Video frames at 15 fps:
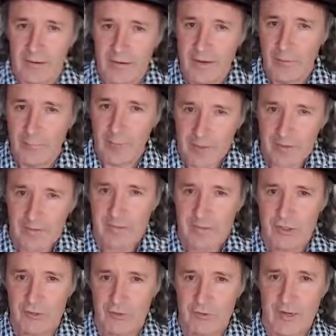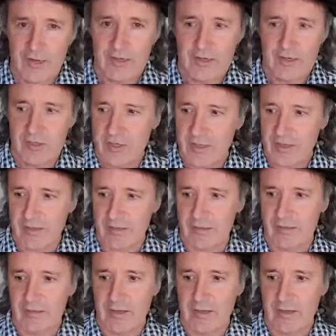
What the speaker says: Now, one of the strange things